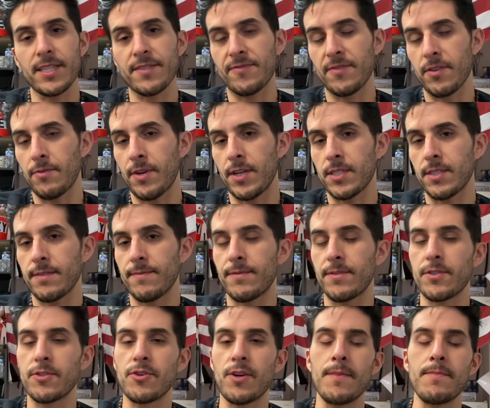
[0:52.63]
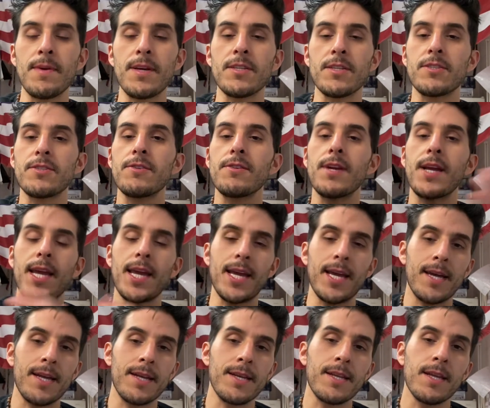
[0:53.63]
for the rest of the trimester
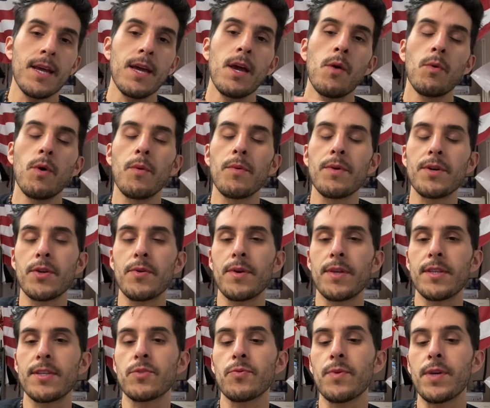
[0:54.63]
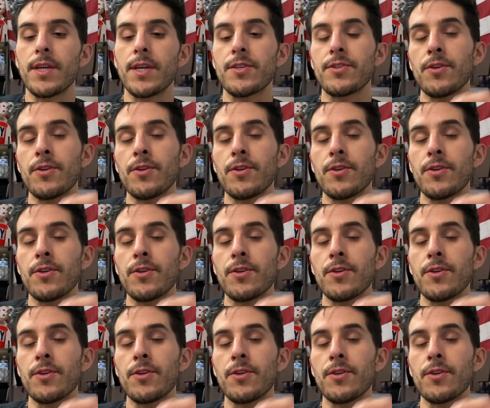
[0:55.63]
and what we're doing this week.